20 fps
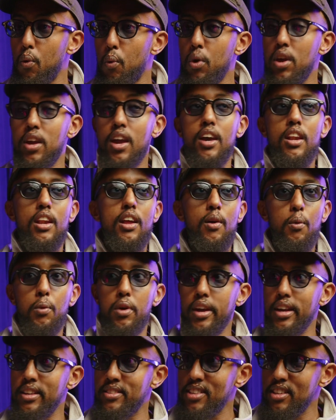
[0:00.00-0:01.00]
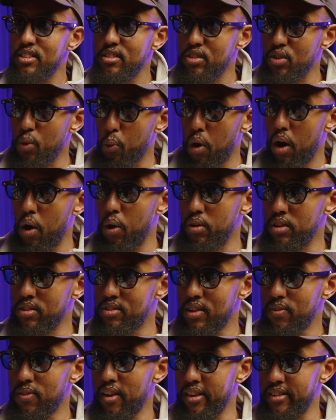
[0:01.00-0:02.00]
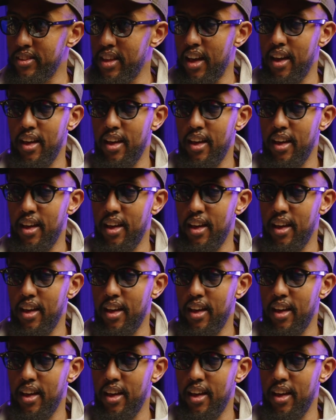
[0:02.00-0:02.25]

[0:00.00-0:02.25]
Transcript: We get a sense of the world and stuff like that.